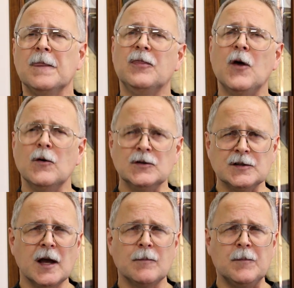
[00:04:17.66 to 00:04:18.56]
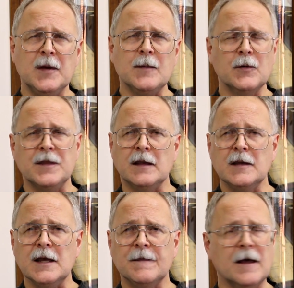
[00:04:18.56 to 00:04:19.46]
Those type of people that
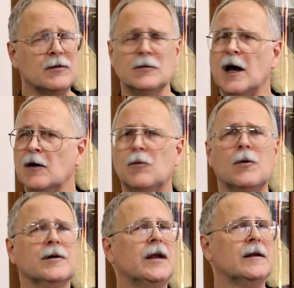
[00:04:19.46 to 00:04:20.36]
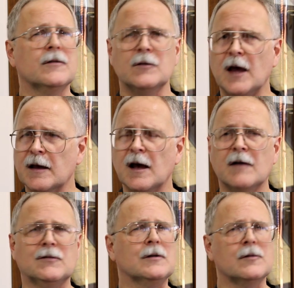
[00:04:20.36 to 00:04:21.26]
need that, they're not coordinated, they're not
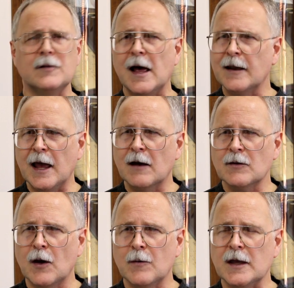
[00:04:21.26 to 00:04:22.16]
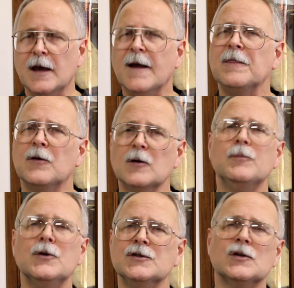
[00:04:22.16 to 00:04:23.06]
confident, they're not outgoing. They're
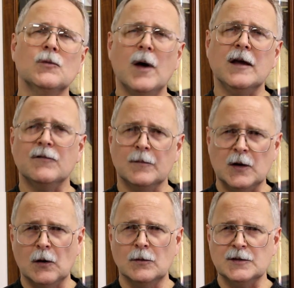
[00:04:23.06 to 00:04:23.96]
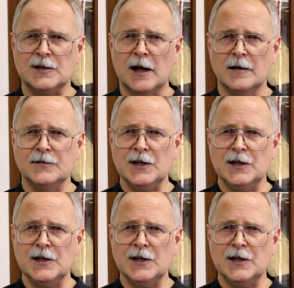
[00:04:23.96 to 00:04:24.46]
pushed away from the old style of